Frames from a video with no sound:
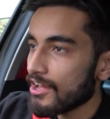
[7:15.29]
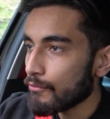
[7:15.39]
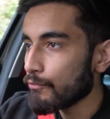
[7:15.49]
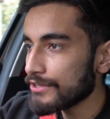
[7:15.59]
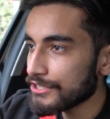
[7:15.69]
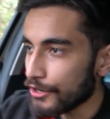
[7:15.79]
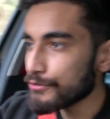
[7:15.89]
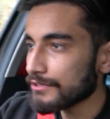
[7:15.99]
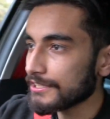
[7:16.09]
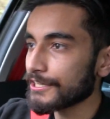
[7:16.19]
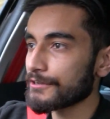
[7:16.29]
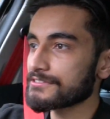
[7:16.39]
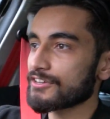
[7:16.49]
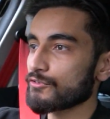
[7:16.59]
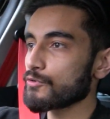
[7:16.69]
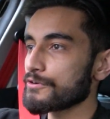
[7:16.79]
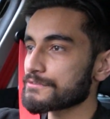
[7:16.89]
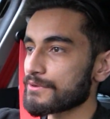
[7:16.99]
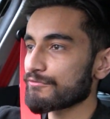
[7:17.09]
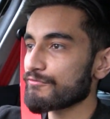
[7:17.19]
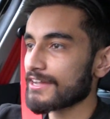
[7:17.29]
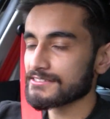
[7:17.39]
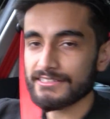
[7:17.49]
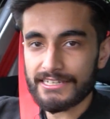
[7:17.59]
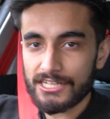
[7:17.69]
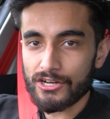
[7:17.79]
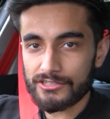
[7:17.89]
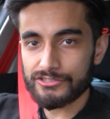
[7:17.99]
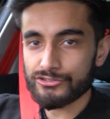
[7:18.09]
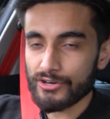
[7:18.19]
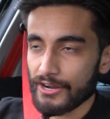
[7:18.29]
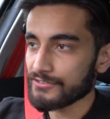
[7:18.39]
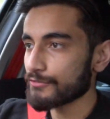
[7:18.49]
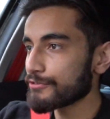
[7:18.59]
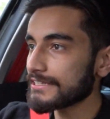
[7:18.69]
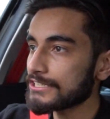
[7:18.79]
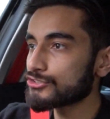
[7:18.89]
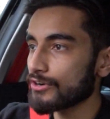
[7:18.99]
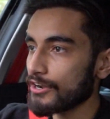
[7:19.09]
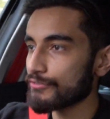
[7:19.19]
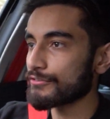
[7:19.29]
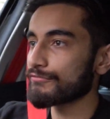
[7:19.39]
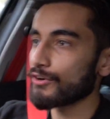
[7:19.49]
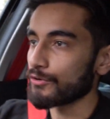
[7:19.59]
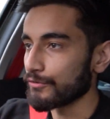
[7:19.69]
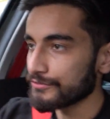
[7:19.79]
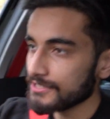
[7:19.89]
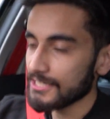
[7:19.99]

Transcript: we know Clios have always been fascinating cars to drive. They're really driver involved.